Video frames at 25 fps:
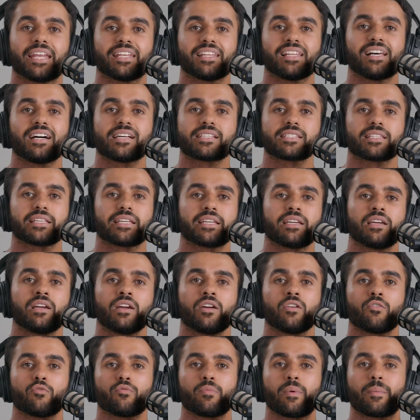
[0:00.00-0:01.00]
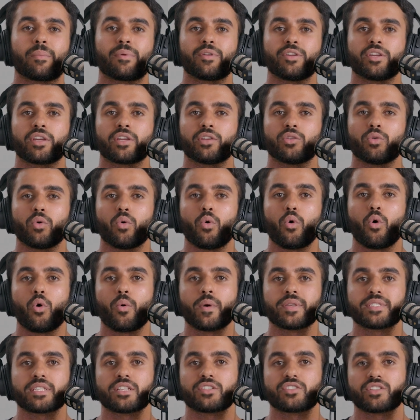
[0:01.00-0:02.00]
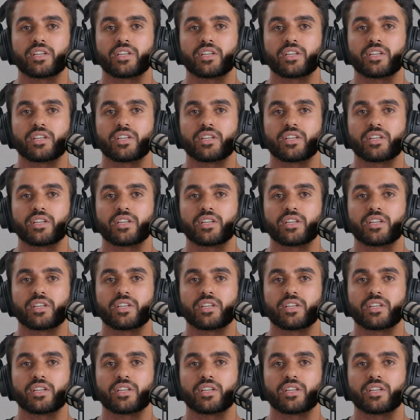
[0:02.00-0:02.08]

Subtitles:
And lastly, remember you can always